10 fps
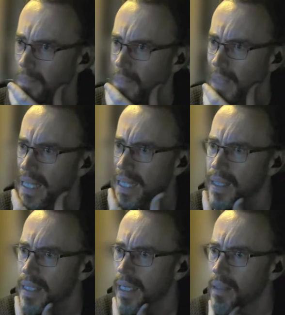And then the
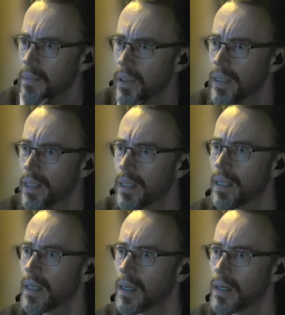second part
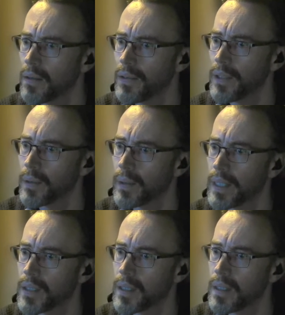of your question,